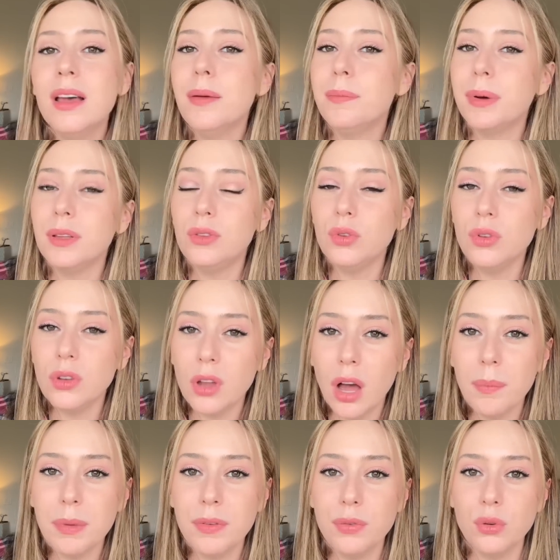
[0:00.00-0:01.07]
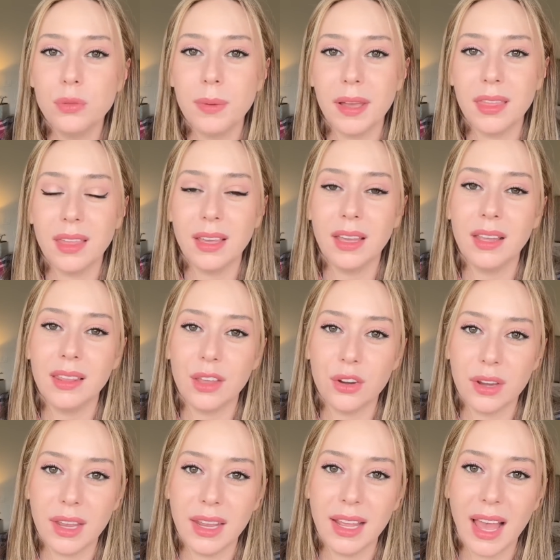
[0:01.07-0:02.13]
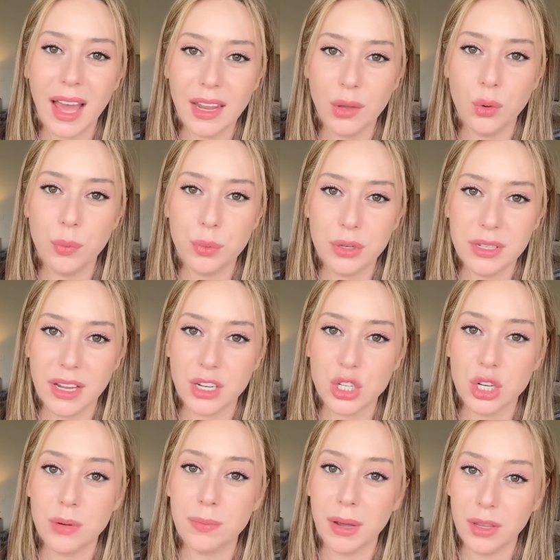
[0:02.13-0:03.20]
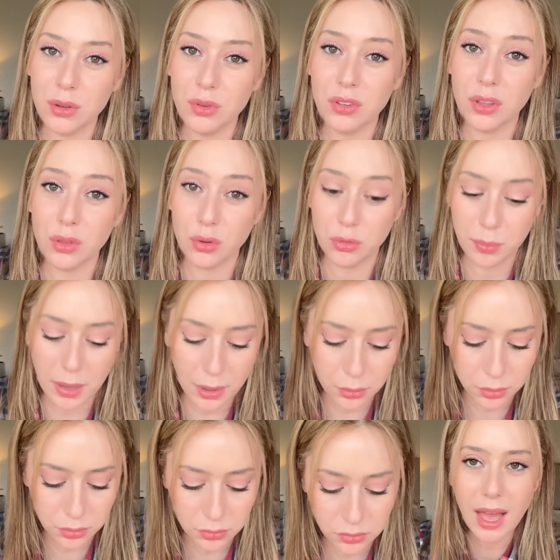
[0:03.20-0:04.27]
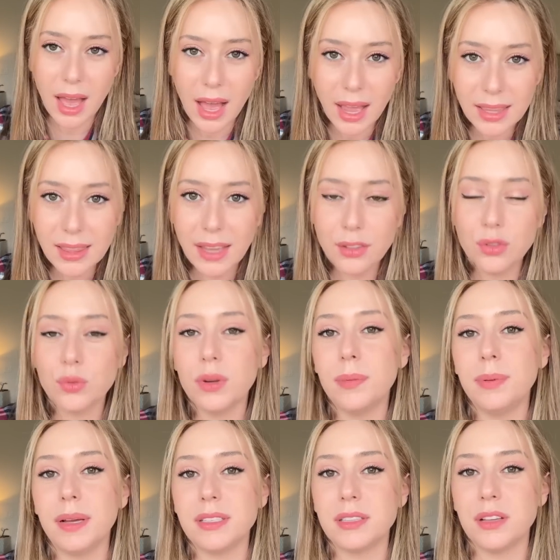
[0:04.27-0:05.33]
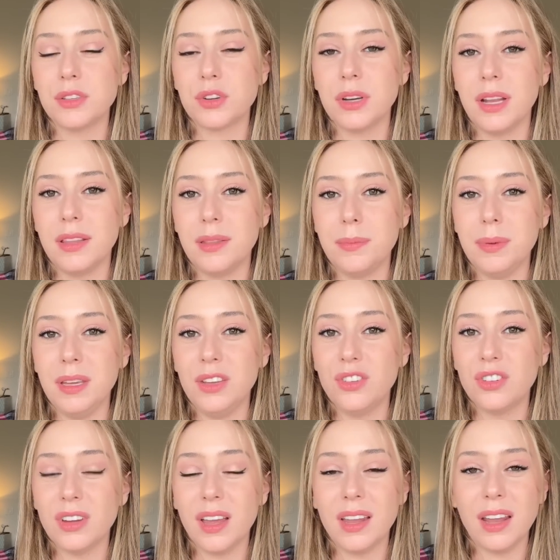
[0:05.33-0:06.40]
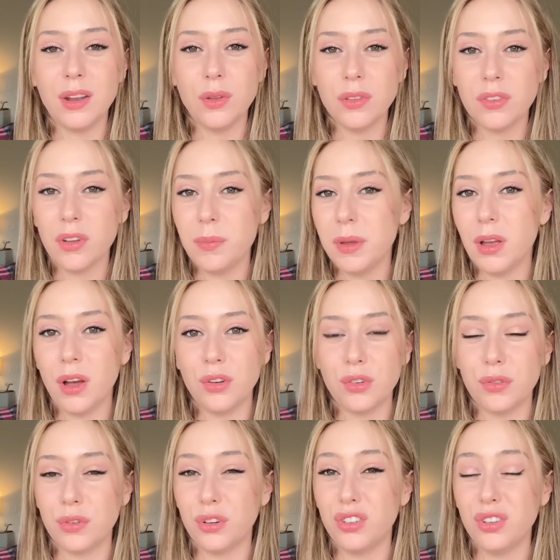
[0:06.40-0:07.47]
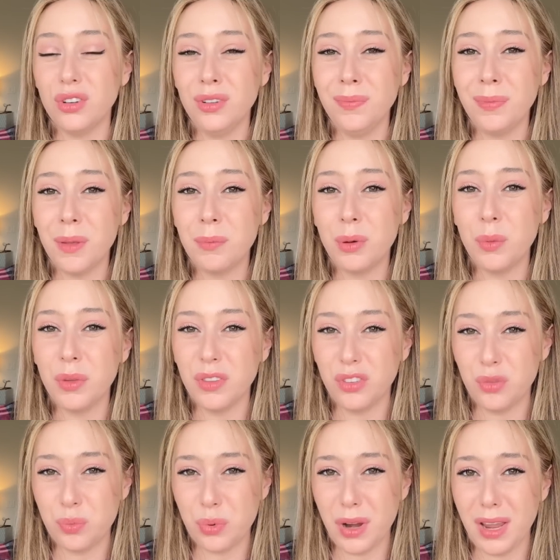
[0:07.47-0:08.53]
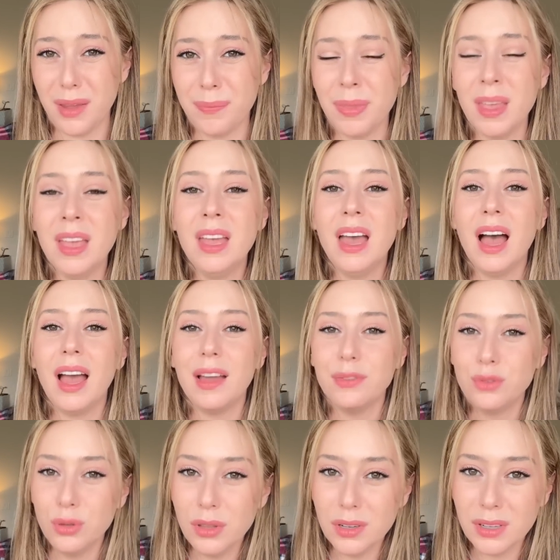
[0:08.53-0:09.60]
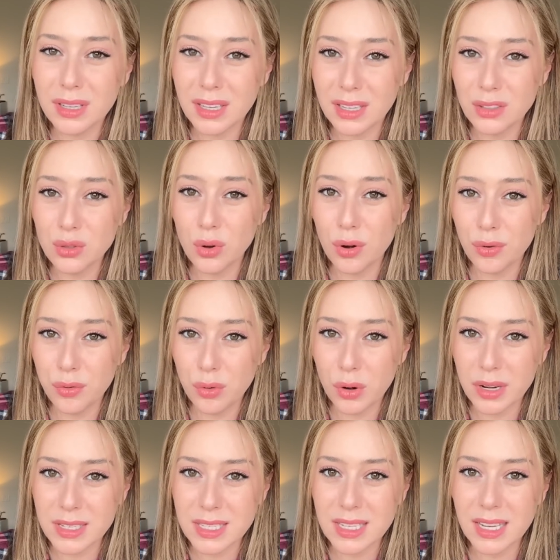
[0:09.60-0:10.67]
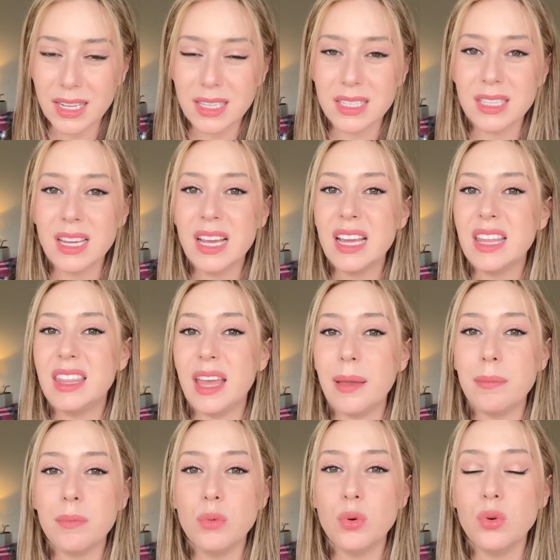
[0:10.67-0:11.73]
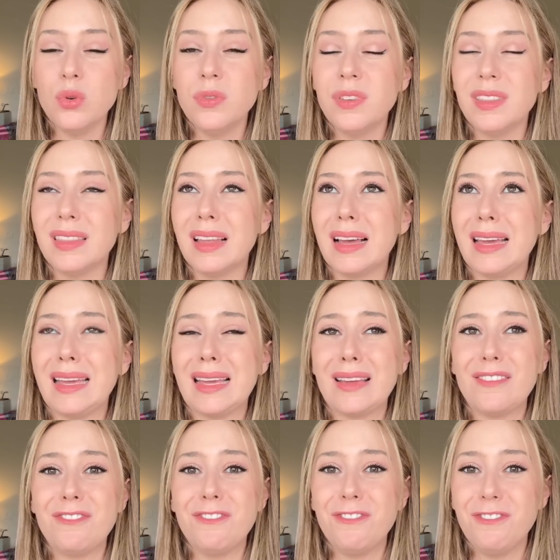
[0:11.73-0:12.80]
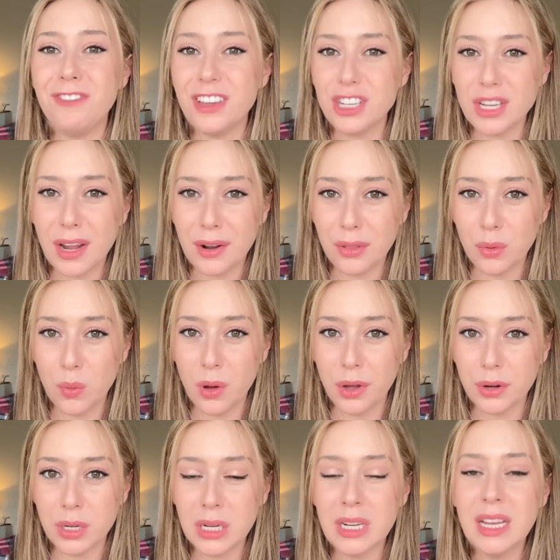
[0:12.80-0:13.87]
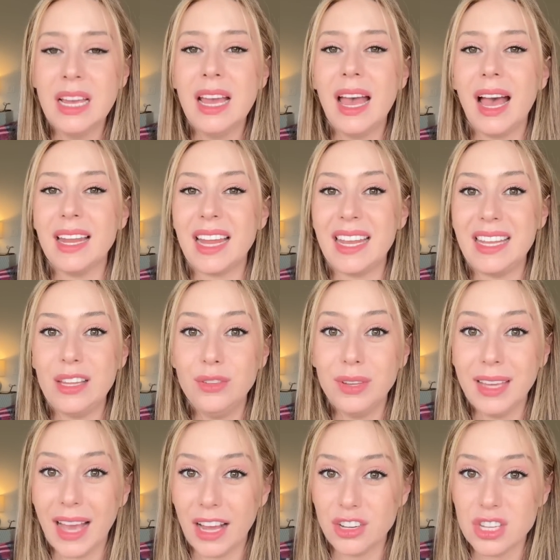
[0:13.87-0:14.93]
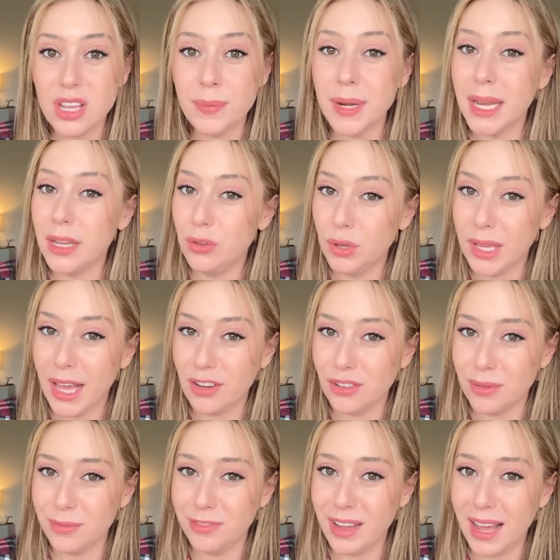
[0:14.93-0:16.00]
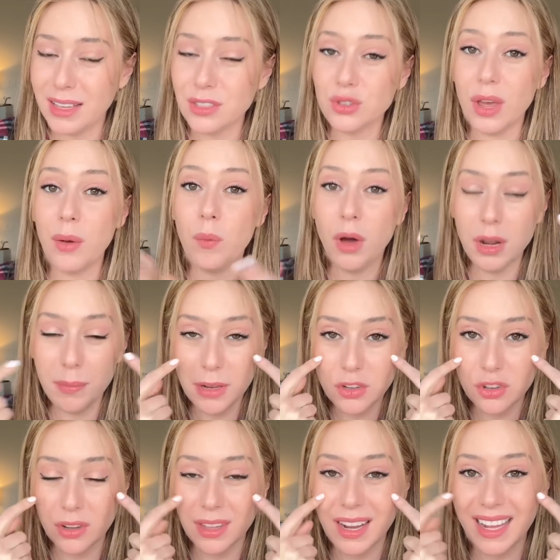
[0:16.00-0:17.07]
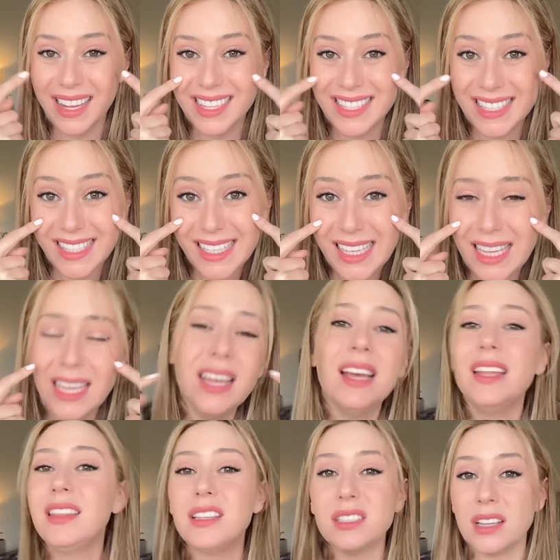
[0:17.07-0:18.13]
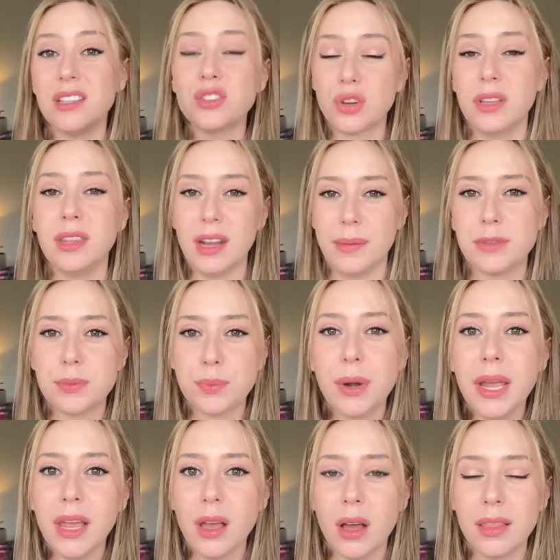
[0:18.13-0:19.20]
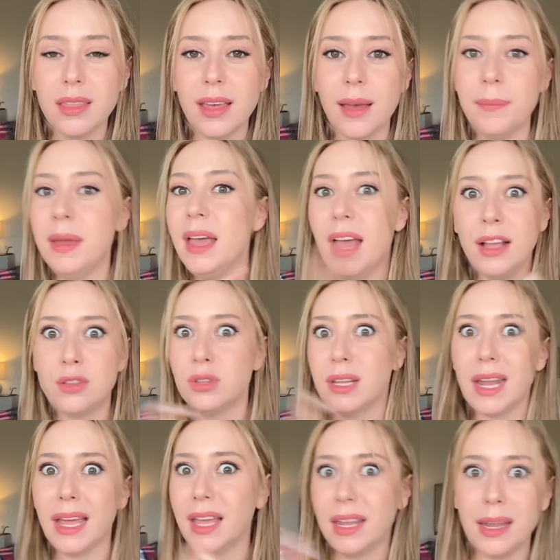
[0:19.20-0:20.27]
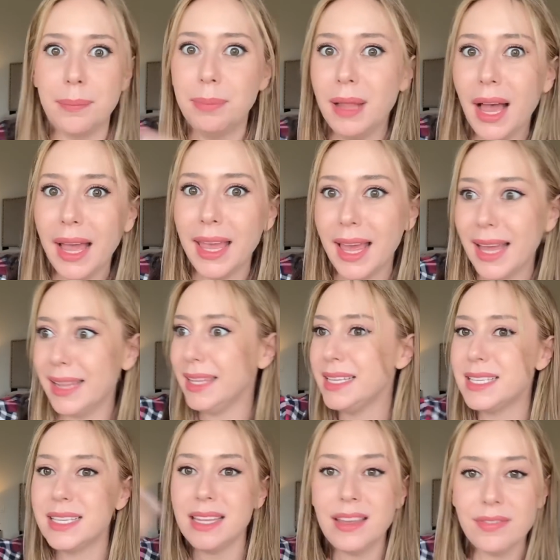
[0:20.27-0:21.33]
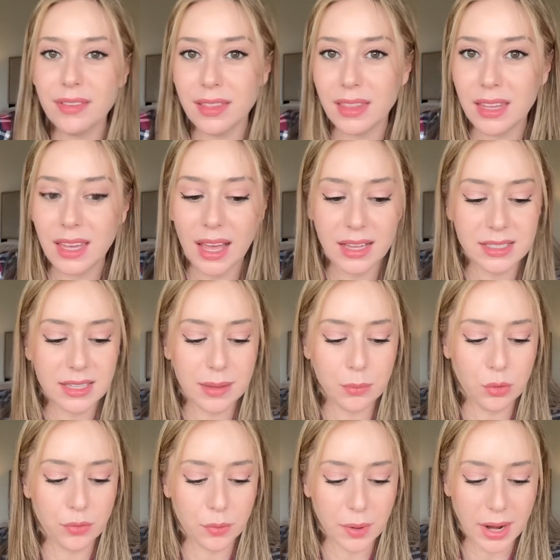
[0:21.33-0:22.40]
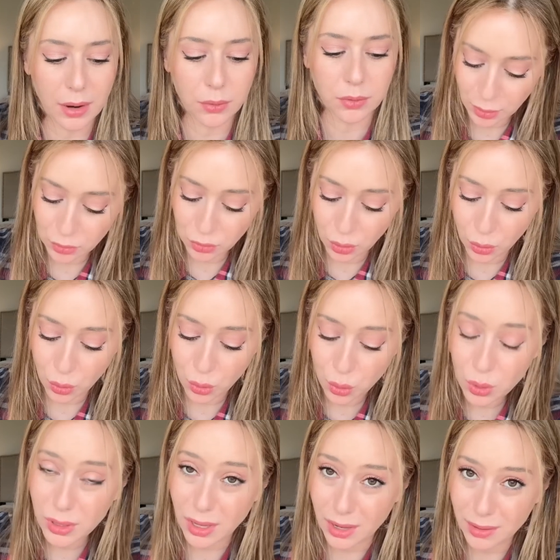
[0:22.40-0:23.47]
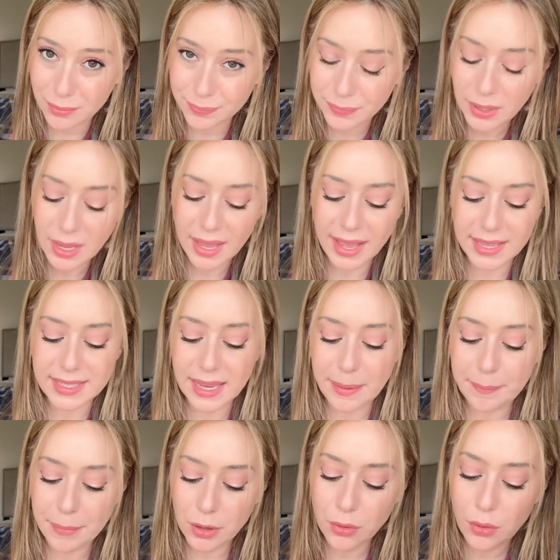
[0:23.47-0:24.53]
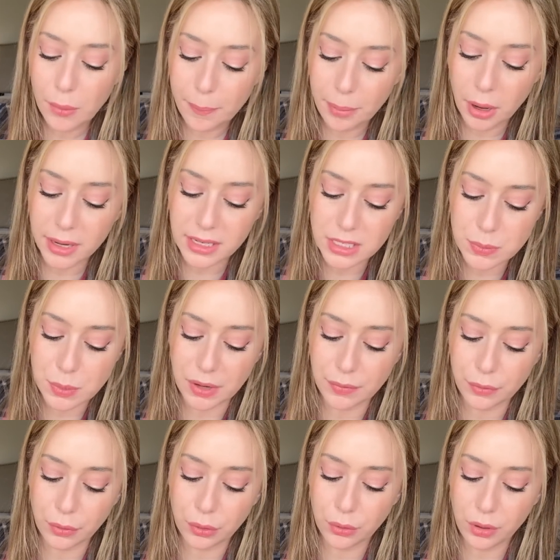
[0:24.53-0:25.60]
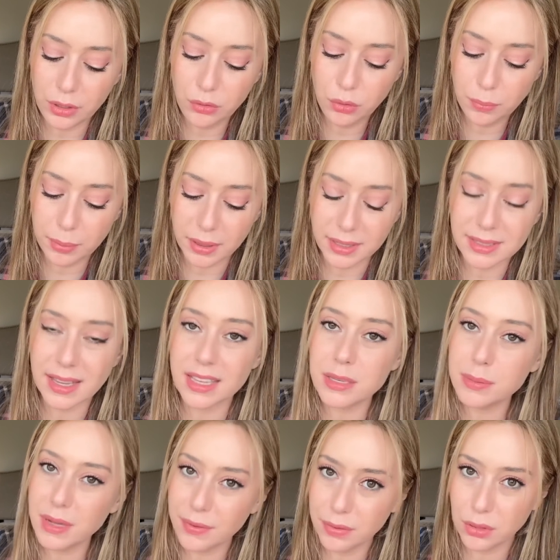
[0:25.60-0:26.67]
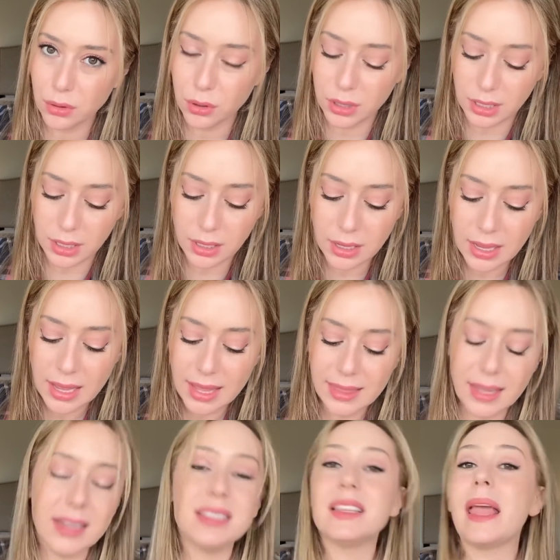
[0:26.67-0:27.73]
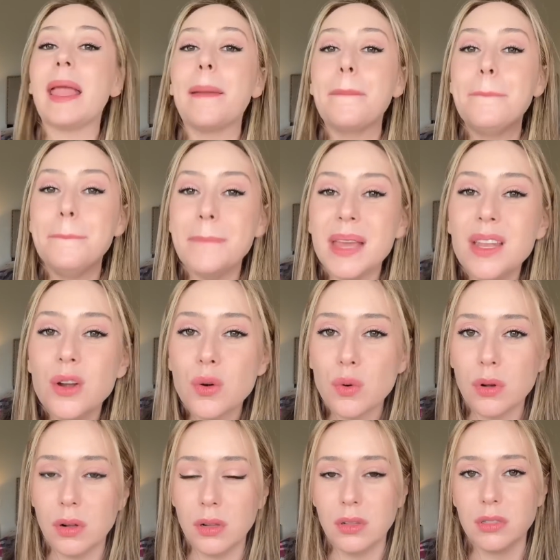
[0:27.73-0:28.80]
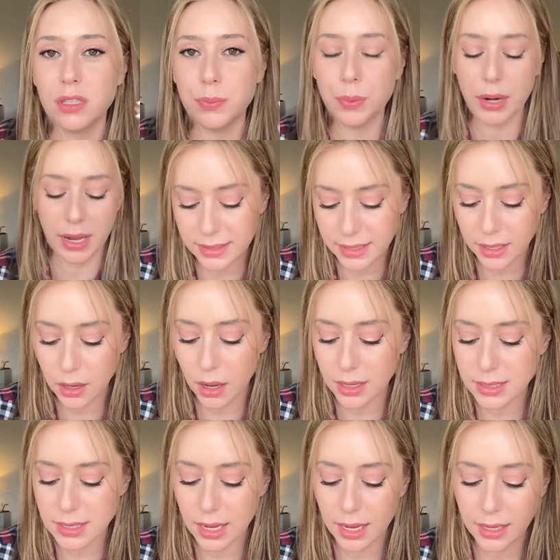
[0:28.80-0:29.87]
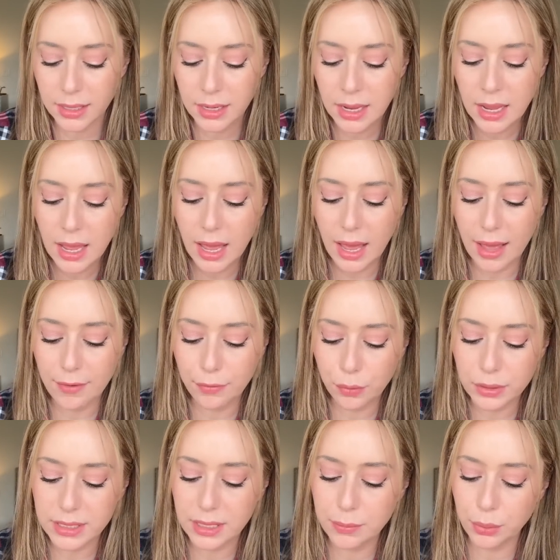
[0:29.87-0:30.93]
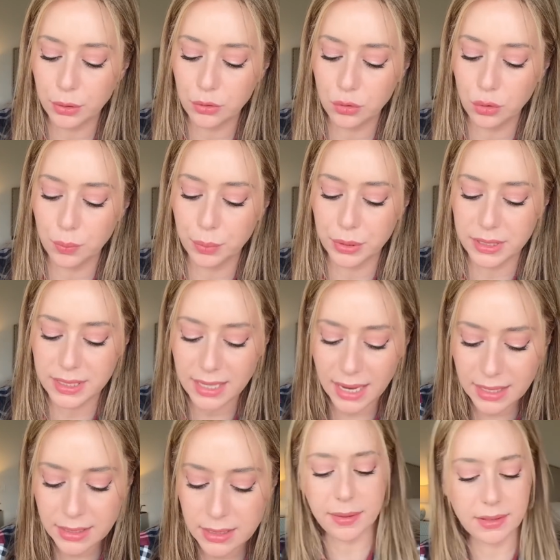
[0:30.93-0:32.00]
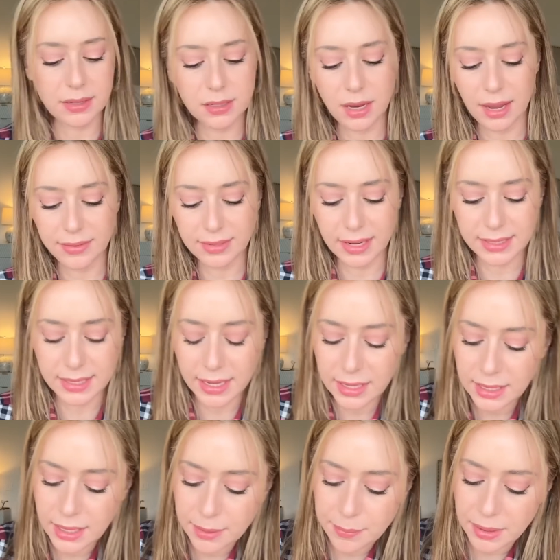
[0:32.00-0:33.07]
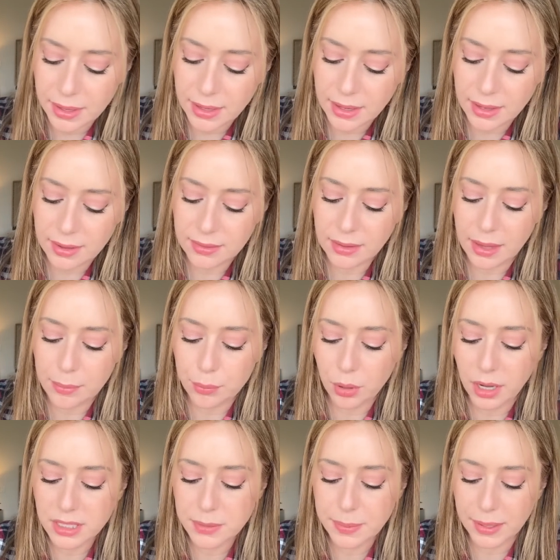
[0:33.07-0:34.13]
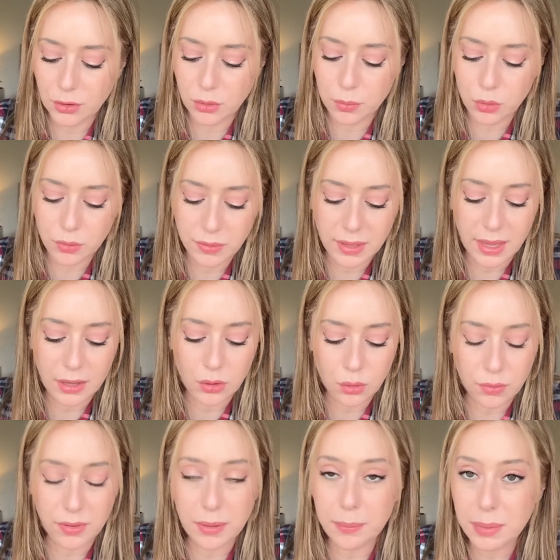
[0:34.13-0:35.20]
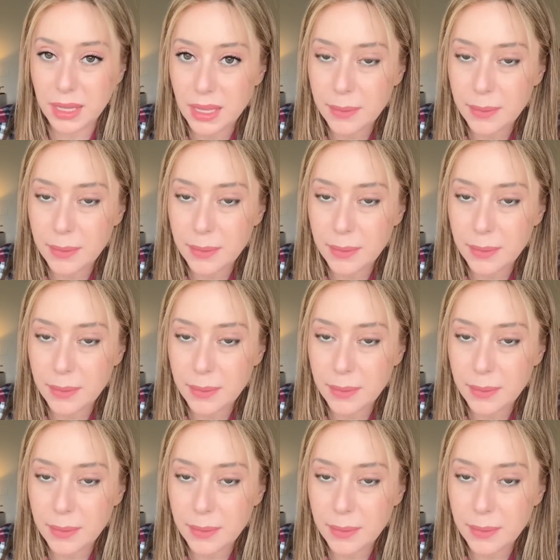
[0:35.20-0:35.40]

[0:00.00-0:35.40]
but do not be fooled by thinking that you're getting adequate protection by using those powders. I like to reapply sunscreen at the beach, and I know this is going to be controversial, but with a spray. I have 2 little kids who are 4 and 6. They move like fish out of the water, and I need to catch them, and I need to catch them fast. So I want to make sure that I can see the sunscreen that I'm spraying on them, and so that I can apply it at least evenly as they move around. So Kula has a mineral body spray for $32, SPF 30. That is a mineral spray. Zinc oxide at 14.2%. It does not have titanium. It is a broad spectrum UVA, UVB.